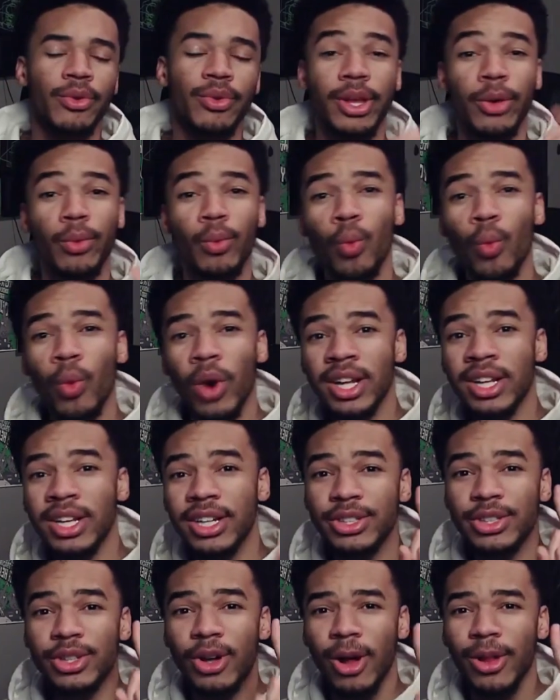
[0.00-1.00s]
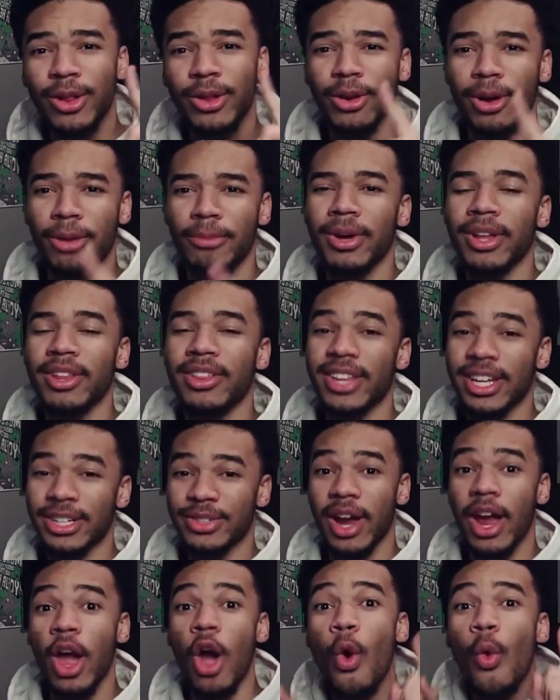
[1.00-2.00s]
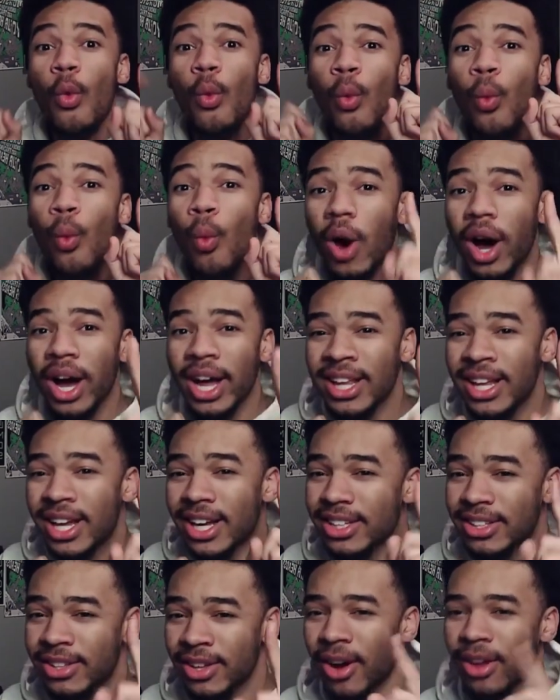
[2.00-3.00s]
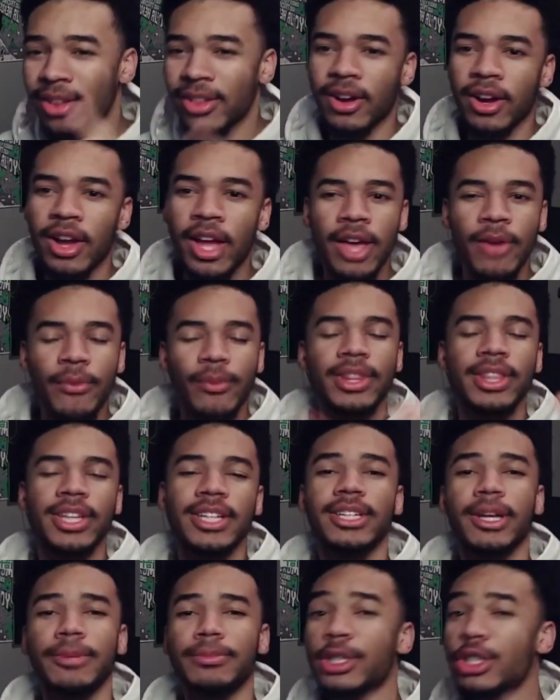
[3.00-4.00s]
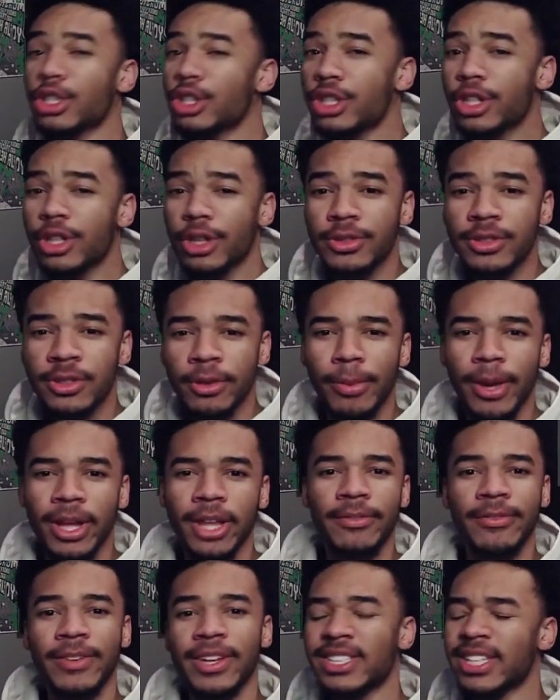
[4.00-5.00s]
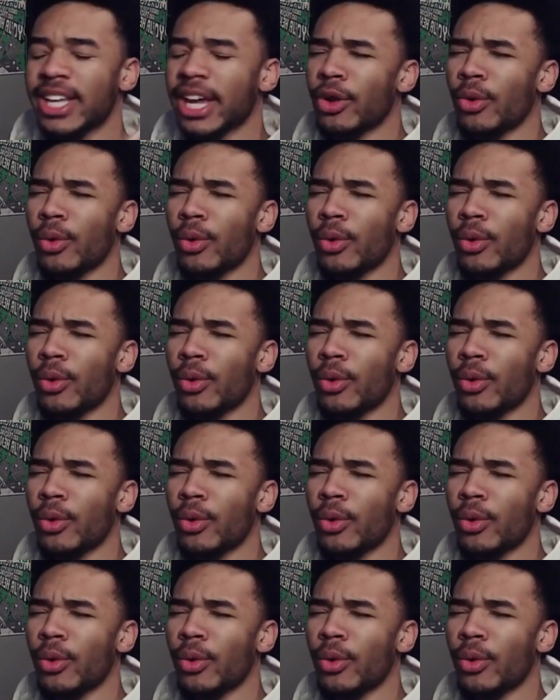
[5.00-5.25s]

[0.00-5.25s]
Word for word: for only $1 a month. That's right, $1. With this comes exclusive benefits